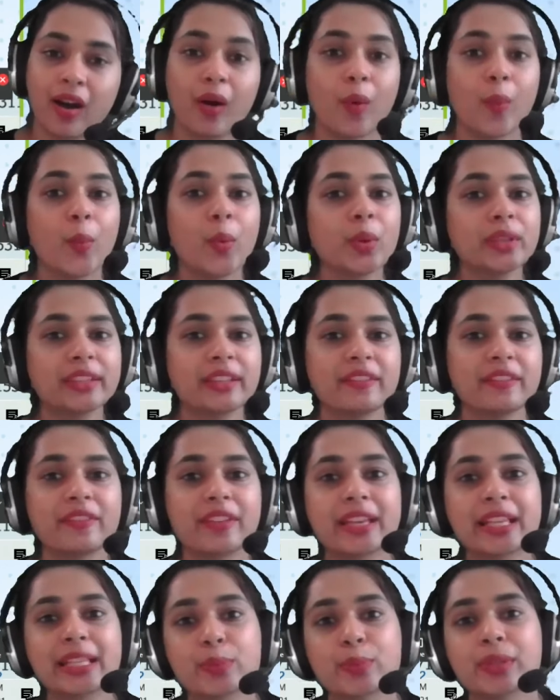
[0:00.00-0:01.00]
All the
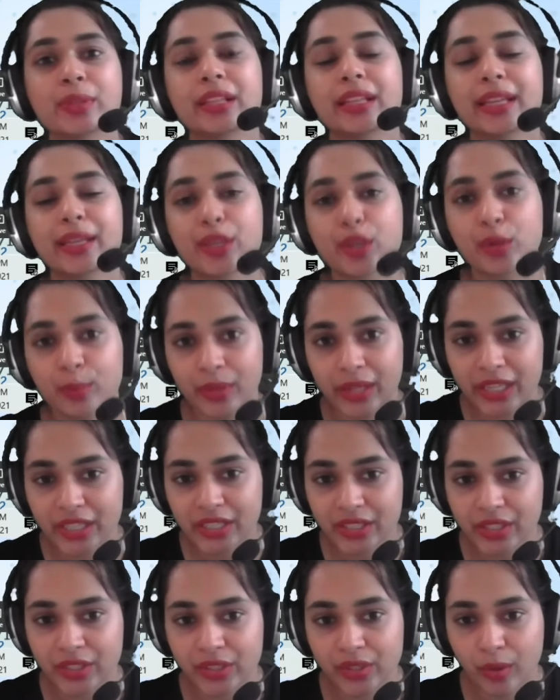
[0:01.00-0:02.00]
waste will accumulate
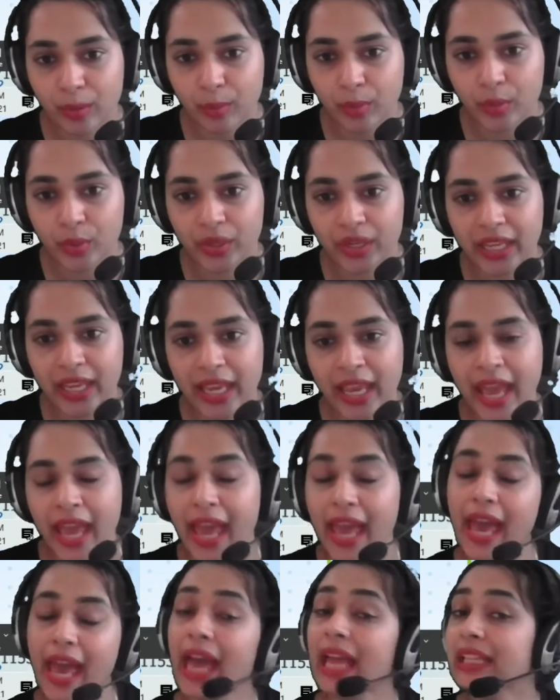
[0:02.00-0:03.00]
in your body
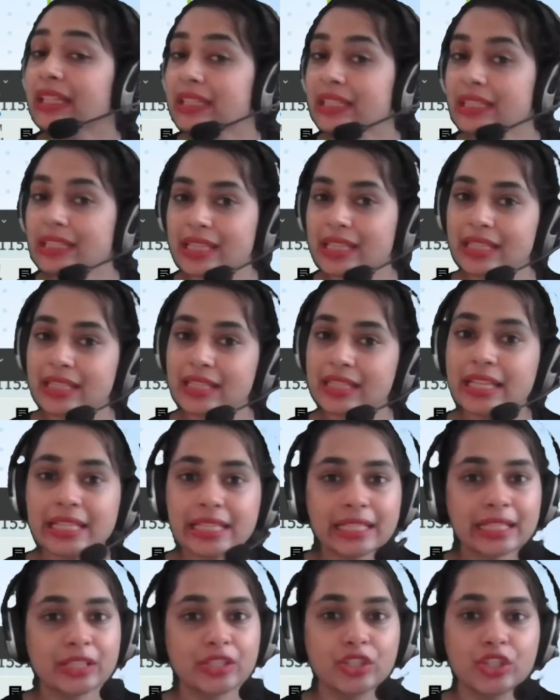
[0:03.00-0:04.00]
and this is
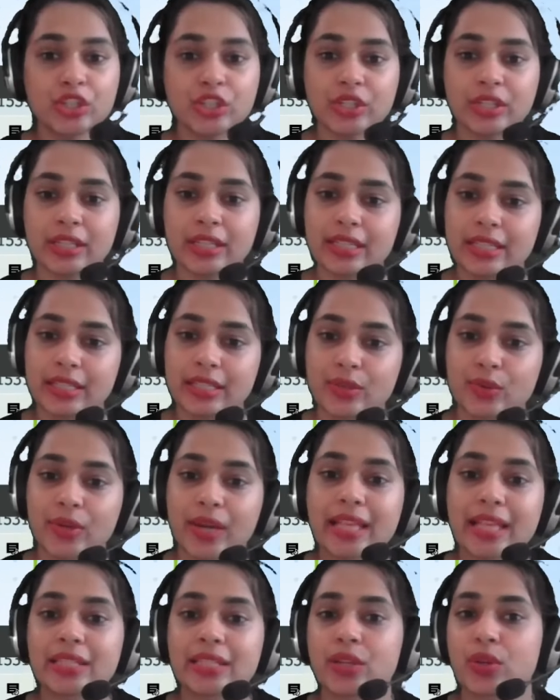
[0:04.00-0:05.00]
this condition is known
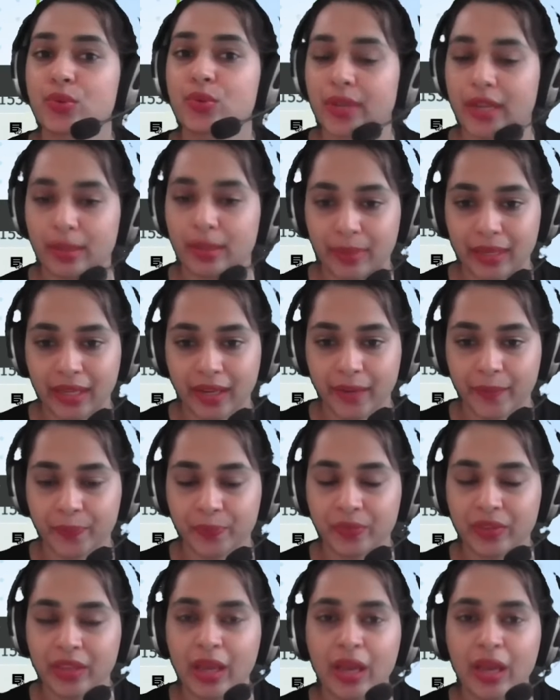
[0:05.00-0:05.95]
as uremia.